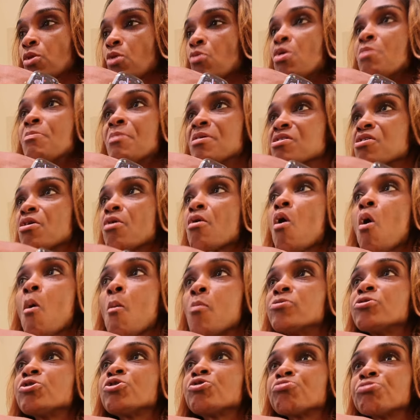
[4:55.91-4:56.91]
We've been here
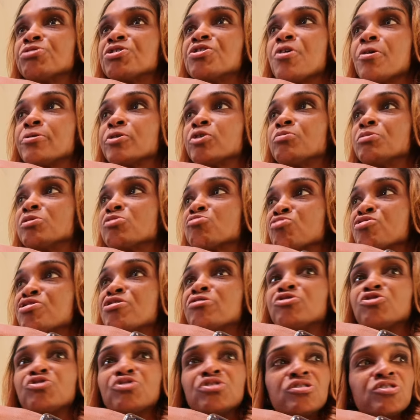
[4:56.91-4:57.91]
almost three years. It'll be three
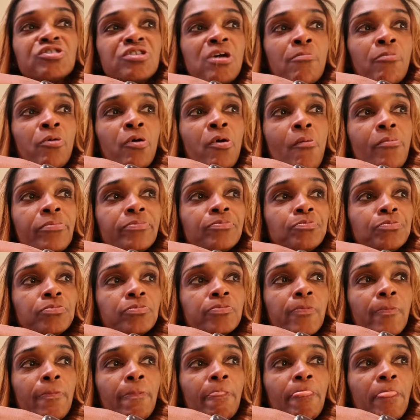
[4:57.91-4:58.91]
years in December.
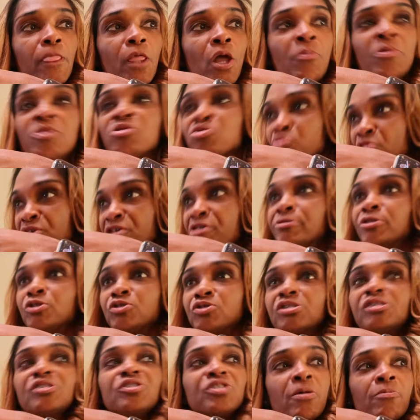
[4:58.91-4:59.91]
It'll be three years
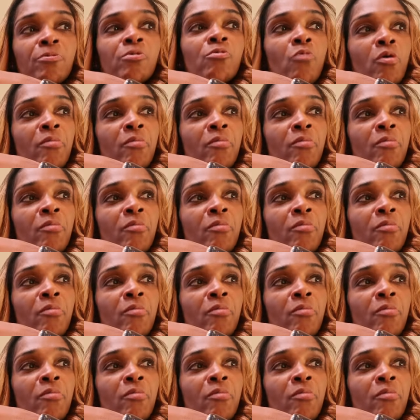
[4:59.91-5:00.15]
in December